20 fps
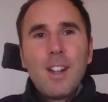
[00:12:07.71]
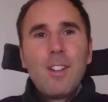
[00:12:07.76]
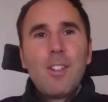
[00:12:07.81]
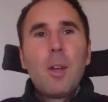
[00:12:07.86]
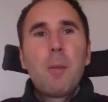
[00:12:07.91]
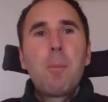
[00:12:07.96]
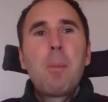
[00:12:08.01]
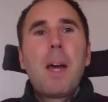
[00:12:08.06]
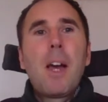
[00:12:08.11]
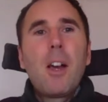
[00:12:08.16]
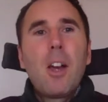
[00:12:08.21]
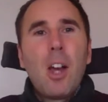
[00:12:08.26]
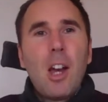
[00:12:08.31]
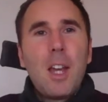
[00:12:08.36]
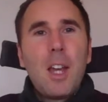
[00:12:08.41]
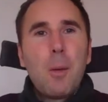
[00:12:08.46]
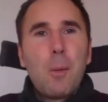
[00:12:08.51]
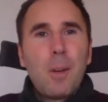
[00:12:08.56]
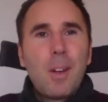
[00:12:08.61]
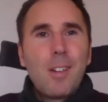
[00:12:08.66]
So back
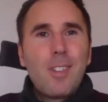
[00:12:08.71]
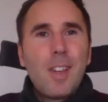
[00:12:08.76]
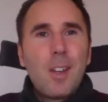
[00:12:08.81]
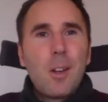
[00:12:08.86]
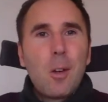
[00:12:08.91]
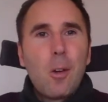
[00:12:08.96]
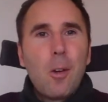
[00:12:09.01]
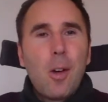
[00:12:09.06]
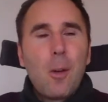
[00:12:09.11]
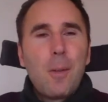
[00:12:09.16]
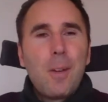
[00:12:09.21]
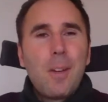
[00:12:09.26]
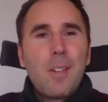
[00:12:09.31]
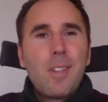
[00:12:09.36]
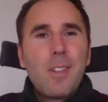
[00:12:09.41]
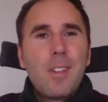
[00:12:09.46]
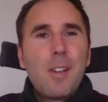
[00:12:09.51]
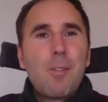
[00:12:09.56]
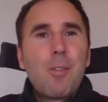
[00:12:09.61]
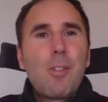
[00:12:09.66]
earlier when I said I'll go
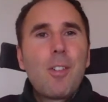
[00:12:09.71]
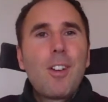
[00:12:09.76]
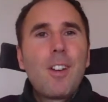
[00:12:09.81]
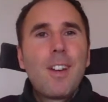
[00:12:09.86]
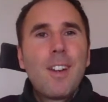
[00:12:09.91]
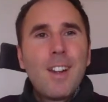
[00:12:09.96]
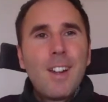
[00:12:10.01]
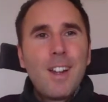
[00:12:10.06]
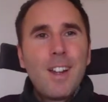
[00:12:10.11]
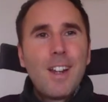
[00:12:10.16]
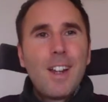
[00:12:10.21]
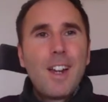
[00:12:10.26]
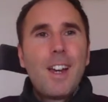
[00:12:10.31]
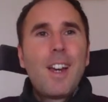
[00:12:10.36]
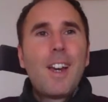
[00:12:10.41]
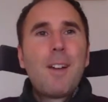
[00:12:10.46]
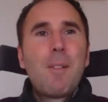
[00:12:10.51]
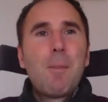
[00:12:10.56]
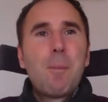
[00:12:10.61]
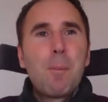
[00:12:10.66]
into different
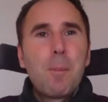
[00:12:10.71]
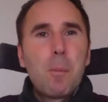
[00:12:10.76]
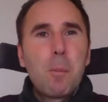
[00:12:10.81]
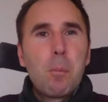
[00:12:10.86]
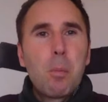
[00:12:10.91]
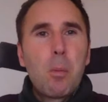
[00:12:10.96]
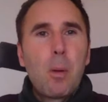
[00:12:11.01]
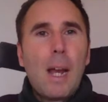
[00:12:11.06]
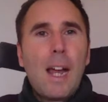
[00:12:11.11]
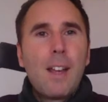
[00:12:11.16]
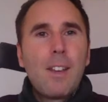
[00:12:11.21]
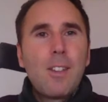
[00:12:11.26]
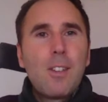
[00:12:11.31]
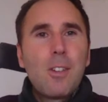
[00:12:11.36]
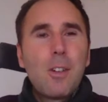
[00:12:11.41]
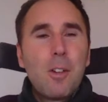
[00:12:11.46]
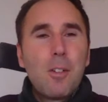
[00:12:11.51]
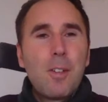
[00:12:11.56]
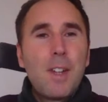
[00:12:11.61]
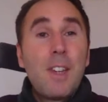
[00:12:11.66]

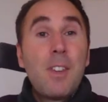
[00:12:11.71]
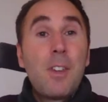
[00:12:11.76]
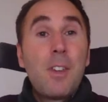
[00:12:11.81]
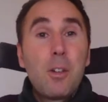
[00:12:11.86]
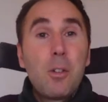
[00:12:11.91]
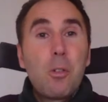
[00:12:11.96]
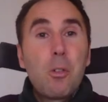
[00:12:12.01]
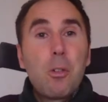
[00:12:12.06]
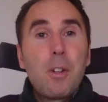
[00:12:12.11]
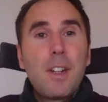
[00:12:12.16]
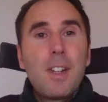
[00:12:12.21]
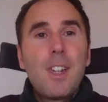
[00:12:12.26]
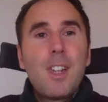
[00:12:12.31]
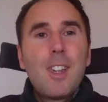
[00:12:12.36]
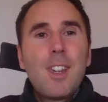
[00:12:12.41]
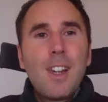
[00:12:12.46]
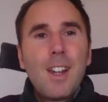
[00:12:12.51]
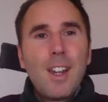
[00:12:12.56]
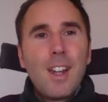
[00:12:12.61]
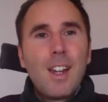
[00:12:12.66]
brand sort of
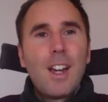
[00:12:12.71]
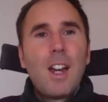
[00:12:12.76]
industries,